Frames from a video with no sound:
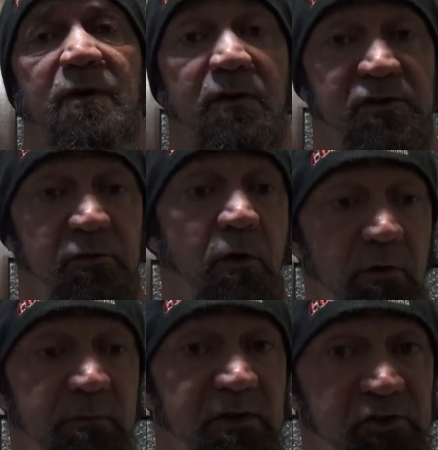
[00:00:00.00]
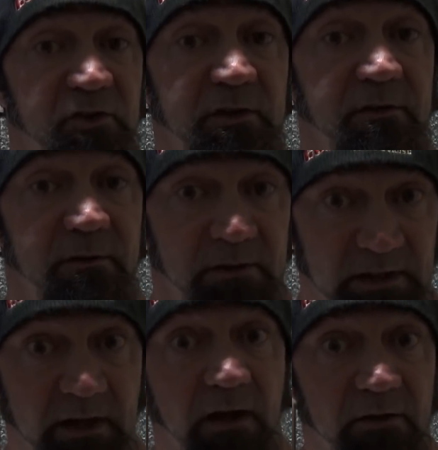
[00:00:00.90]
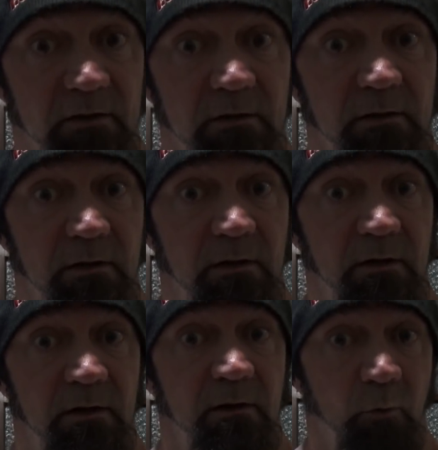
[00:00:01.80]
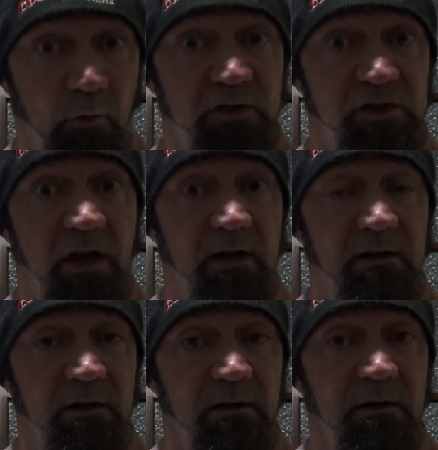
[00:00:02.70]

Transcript: because they're all administered together, one shot.